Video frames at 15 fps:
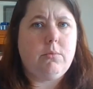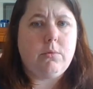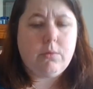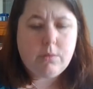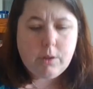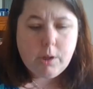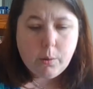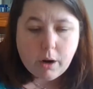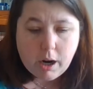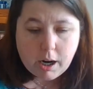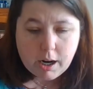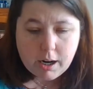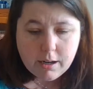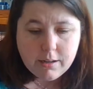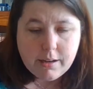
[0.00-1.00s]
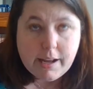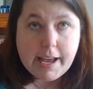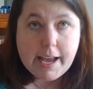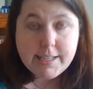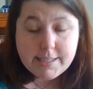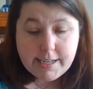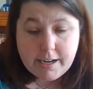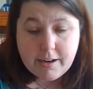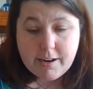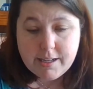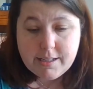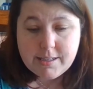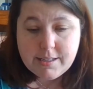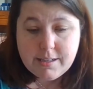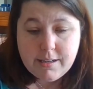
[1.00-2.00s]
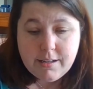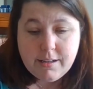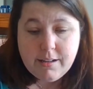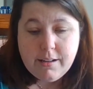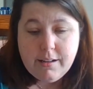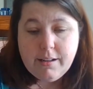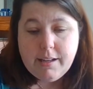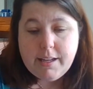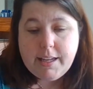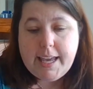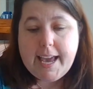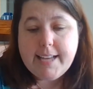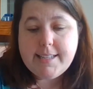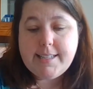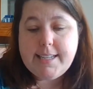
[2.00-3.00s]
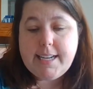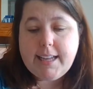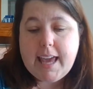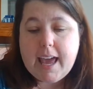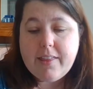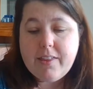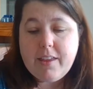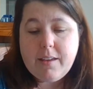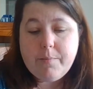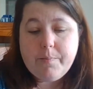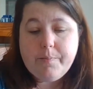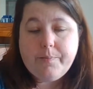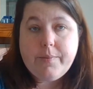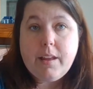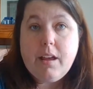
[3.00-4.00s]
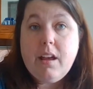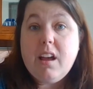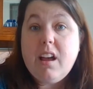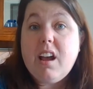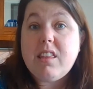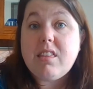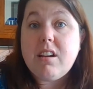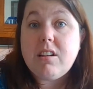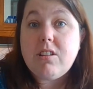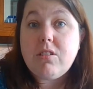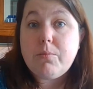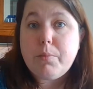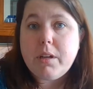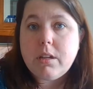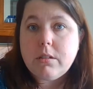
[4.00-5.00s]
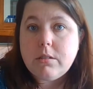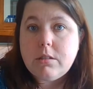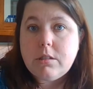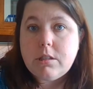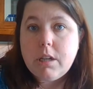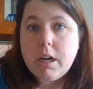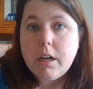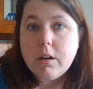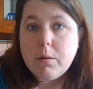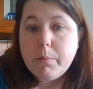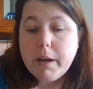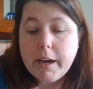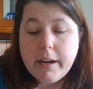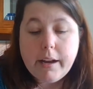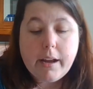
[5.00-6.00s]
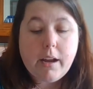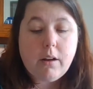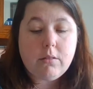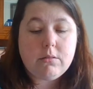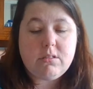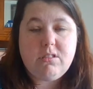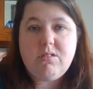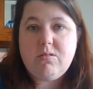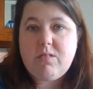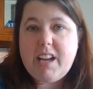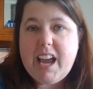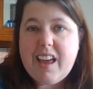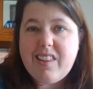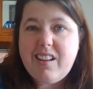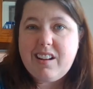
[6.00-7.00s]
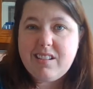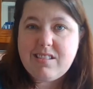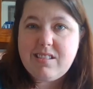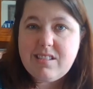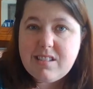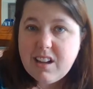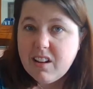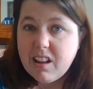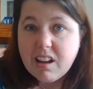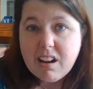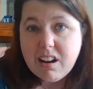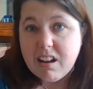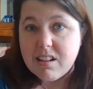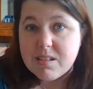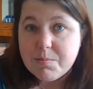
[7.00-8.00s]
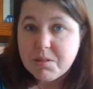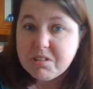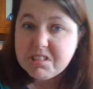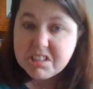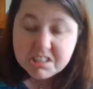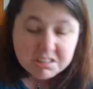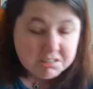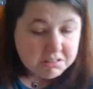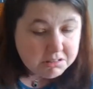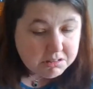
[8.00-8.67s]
You are? Asked Terrence. Yes, said Kathy. I thought you'd be in jail by now. Ooh, Kathy doesn't sound like a nice person.